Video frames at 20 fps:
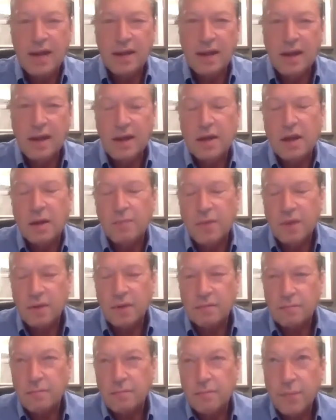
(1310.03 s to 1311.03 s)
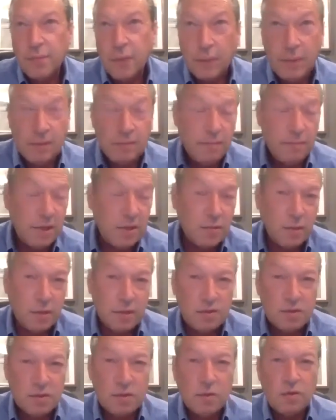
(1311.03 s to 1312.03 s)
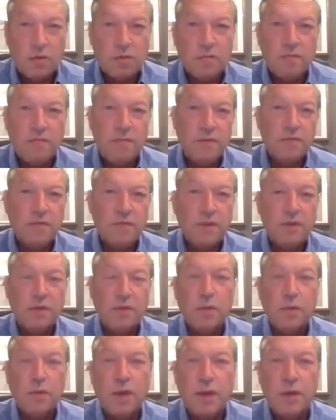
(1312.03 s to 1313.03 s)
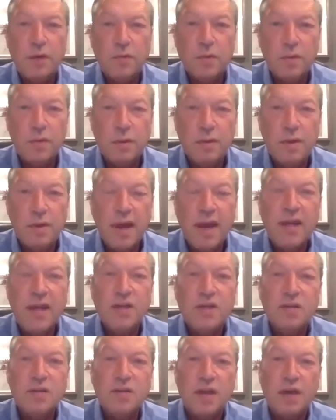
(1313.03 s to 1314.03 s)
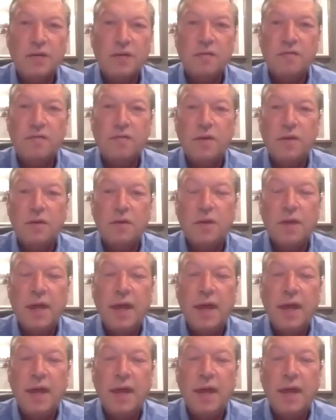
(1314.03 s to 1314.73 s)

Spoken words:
it ended up being probably between 250 and 300 agents out in the field,